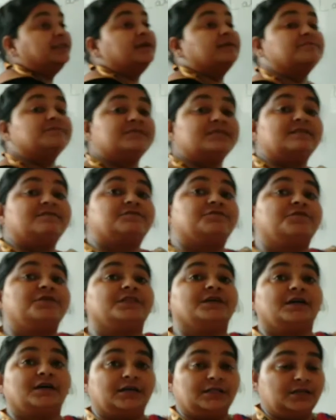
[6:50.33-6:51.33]
themselves
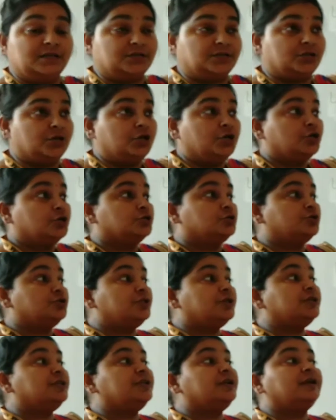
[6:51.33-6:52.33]
with others. So
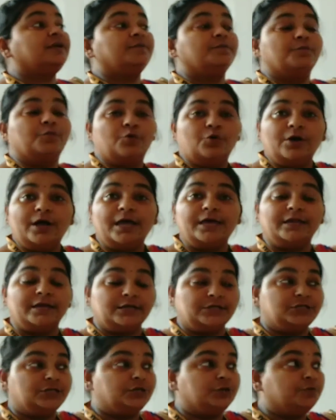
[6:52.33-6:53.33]
they need more
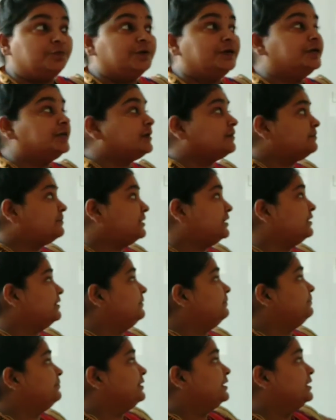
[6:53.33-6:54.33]
energy to build up
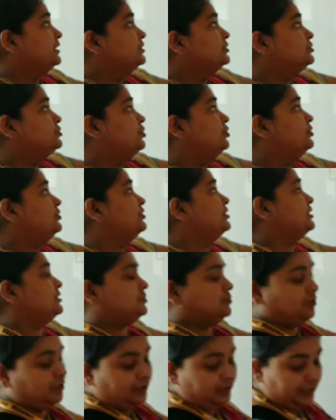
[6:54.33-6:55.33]
their. So
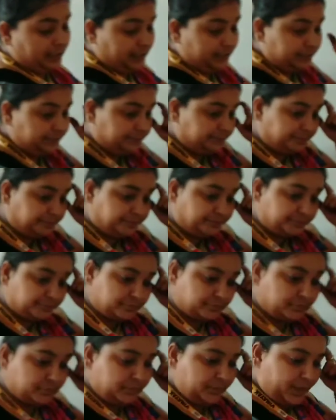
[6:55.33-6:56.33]
these all are
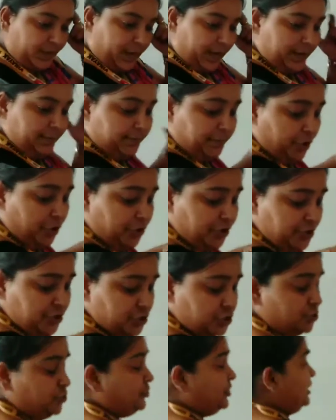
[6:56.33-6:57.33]
importance
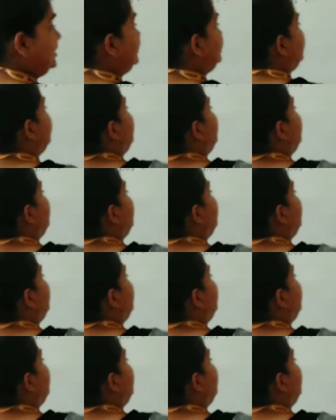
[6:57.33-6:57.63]
to take